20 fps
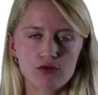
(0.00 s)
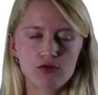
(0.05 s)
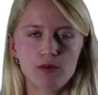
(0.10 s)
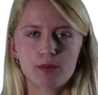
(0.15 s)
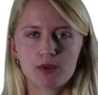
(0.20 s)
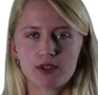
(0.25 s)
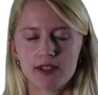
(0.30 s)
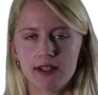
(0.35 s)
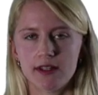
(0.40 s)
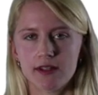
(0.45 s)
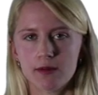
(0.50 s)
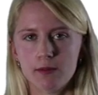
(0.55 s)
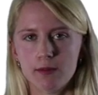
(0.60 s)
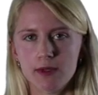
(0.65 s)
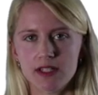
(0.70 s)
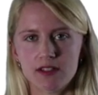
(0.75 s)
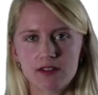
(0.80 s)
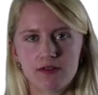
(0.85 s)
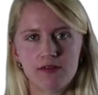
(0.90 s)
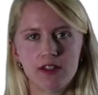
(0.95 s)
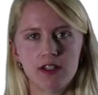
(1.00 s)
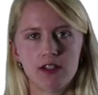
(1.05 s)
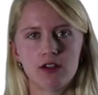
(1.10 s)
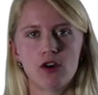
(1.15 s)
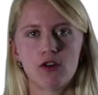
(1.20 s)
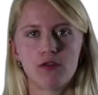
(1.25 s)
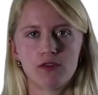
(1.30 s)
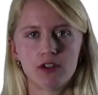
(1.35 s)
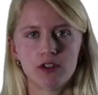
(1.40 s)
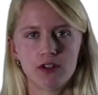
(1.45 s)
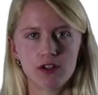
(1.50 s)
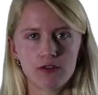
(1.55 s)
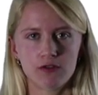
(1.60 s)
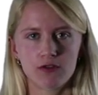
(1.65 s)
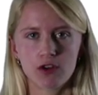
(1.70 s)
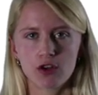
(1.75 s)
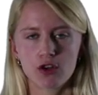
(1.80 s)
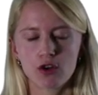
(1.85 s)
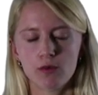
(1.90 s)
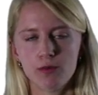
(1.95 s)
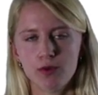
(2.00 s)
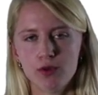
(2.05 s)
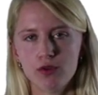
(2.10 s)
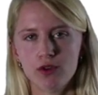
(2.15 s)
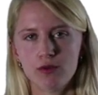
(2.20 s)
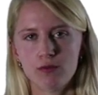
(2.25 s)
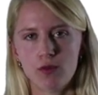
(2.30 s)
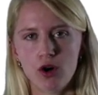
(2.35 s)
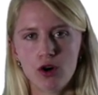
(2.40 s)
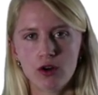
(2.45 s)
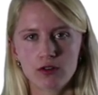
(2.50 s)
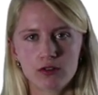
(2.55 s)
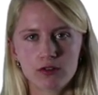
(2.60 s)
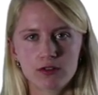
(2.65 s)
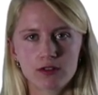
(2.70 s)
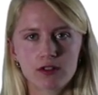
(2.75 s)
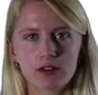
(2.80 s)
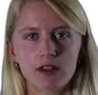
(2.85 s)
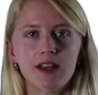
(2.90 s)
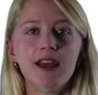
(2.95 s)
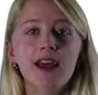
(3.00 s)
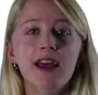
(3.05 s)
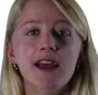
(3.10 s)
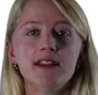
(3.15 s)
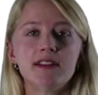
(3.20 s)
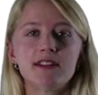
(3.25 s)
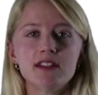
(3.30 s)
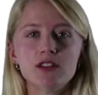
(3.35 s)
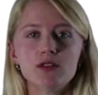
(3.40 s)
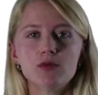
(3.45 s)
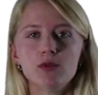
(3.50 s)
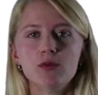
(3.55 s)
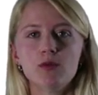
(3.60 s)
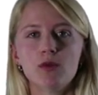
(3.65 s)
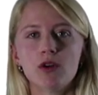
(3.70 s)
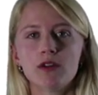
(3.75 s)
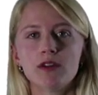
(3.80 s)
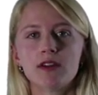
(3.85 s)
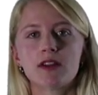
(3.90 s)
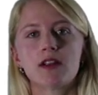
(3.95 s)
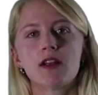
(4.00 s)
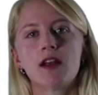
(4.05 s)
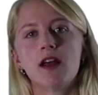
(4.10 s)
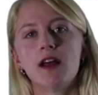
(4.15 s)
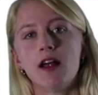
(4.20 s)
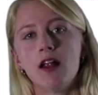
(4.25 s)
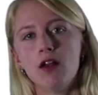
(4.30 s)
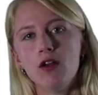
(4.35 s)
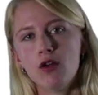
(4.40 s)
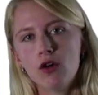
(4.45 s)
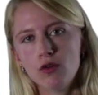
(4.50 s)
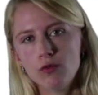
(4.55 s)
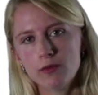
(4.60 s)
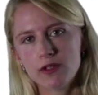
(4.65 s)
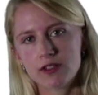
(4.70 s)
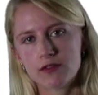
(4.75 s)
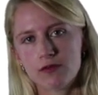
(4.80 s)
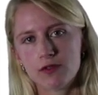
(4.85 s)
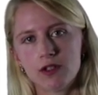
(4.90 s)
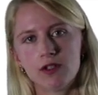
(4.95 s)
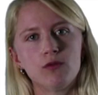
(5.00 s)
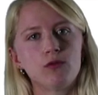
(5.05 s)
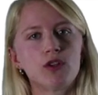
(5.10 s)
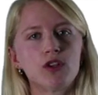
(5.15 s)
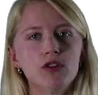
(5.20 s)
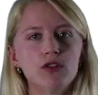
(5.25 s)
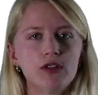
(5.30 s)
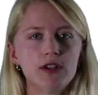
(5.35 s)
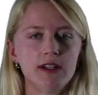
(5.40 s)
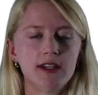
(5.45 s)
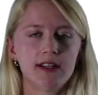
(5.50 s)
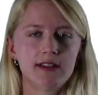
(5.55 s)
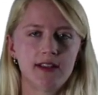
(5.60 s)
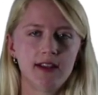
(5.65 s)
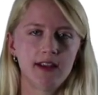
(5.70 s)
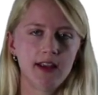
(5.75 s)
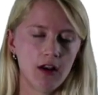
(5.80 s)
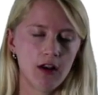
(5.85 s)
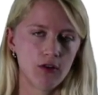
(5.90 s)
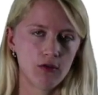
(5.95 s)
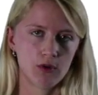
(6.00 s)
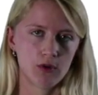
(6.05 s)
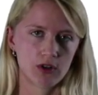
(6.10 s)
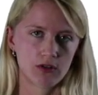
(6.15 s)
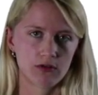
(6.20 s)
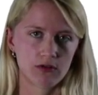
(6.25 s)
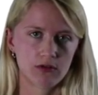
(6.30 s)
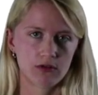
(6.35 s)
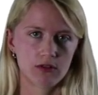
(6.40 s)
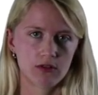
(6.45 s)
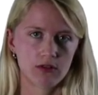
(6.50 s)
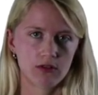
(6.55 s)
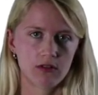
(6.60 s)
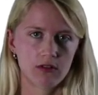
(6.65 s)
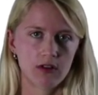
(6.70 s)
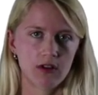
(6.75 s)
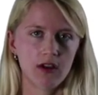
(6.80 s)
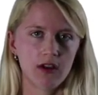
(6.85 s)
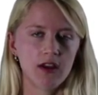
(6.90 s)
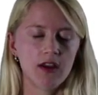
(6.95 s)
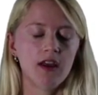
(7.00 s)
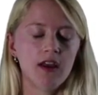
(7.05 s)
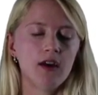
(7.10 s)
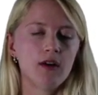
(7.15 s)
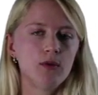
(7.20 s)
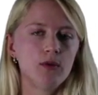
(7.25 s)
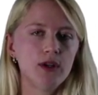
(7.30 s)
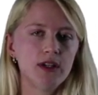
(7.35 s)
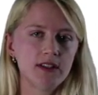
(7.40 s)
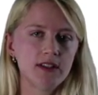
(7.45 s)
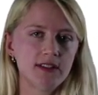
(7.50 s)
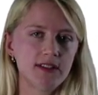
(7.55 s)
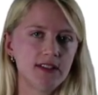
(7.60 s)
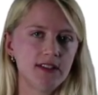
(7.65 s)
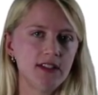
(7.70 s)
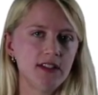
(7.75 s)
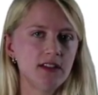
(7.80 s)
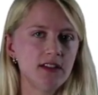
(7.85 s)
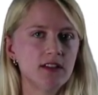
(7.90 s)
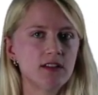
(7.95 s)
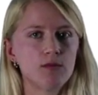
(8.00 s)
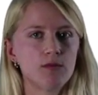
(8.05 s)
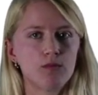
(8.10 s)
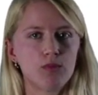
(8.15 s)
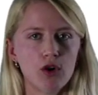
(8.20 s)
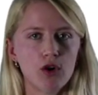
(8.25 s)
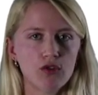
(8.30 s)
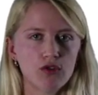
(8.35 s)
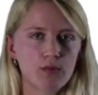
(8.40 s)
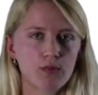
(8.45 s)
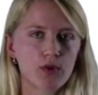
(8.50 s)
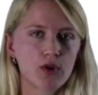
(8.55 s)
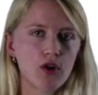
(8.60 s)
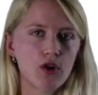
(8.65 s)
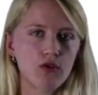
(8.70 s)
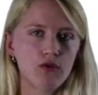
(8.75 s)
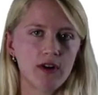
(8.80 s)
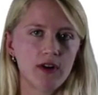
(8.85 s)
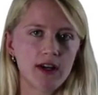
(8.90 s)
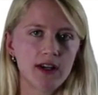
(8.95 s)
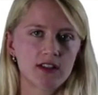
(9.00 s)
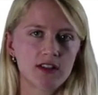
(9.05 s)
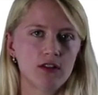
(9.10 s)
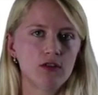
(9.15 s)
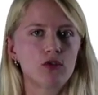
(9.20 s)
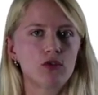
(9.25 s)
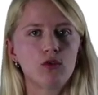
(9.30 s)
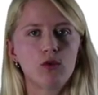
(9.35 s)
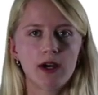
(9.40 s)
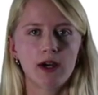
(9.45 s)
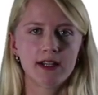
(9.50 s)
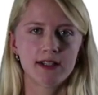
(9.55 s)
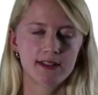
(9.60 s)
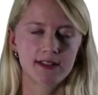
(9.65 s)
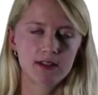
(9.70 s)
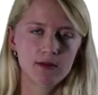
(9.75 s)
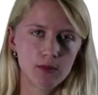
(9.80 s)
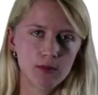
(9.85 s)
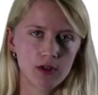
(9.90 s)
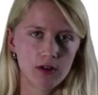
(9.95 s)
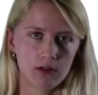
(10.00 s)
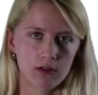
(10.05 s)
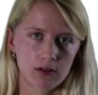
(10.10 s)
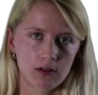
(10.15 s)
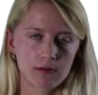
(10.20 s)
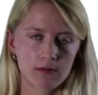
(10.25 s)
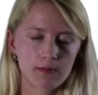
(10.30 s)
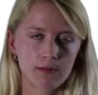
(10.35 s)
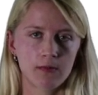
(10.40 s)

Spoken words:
represent the misfit of the different computed models, and since we want a low misfit, we're looking at the yellow models. We can see that both profiles look quite similar.